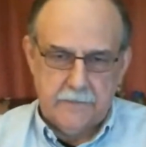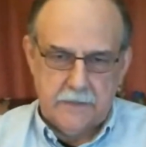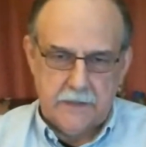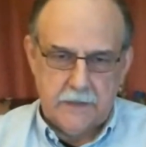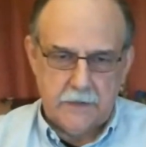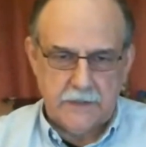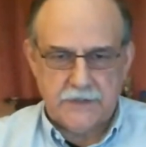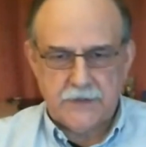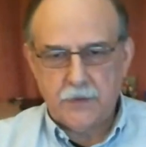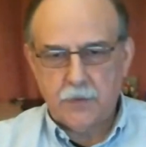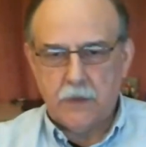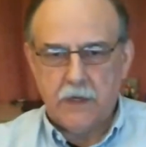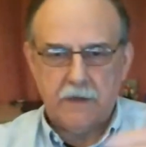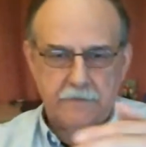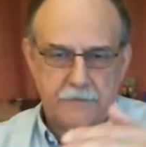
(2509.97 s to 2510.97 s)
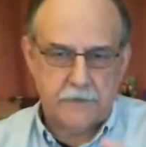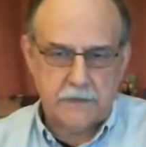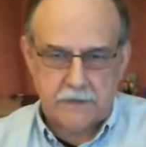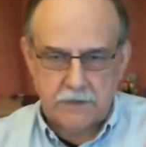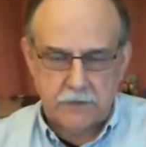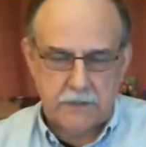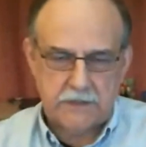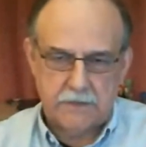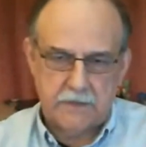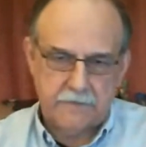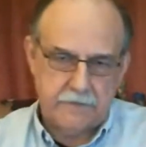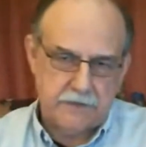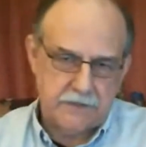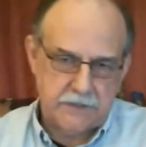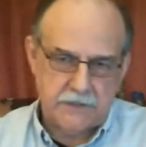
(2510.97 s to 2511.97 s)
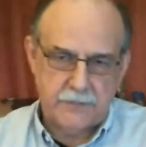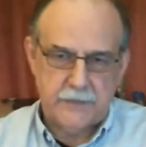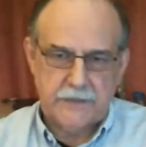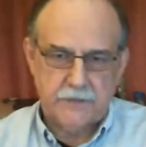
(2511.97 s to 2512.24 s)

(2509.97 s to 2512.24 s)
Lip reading: There is cross references